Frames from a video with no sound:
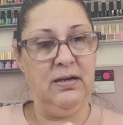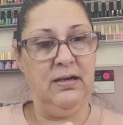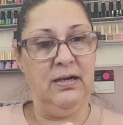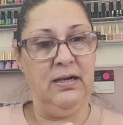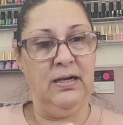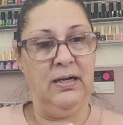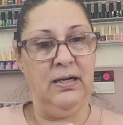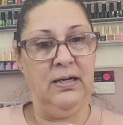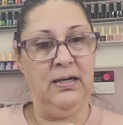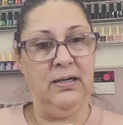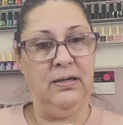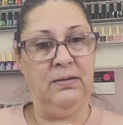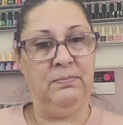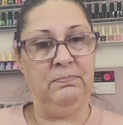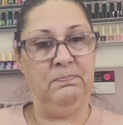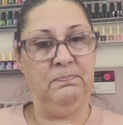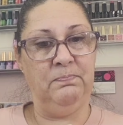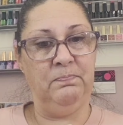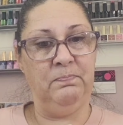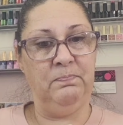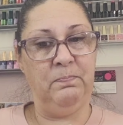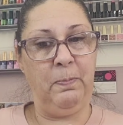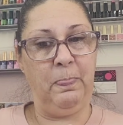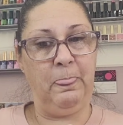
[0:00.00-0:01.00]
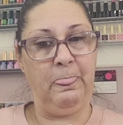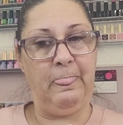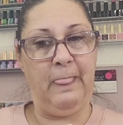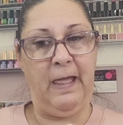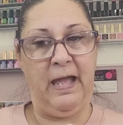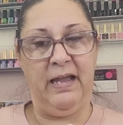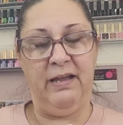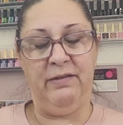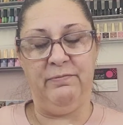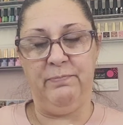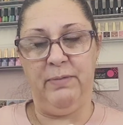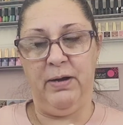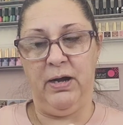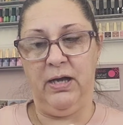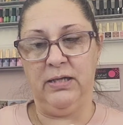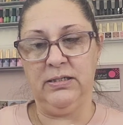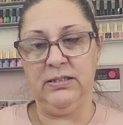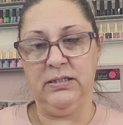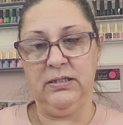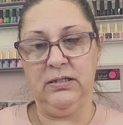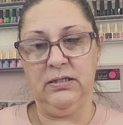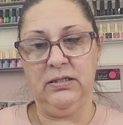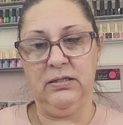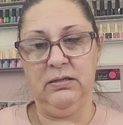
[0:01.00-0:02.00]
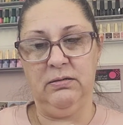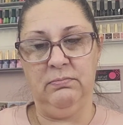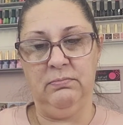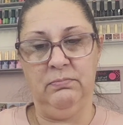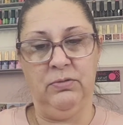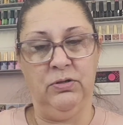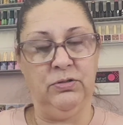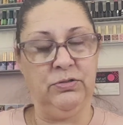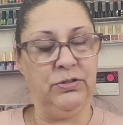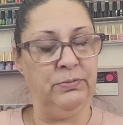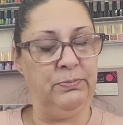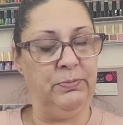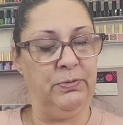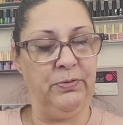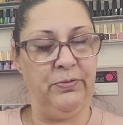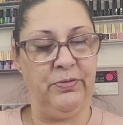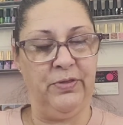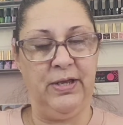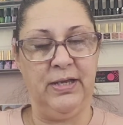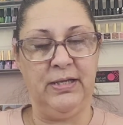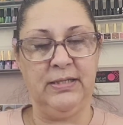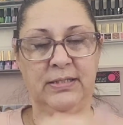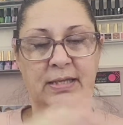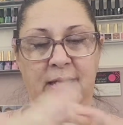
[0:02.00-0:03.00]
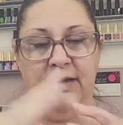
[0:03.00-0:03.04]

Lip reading: I have bought multiple things.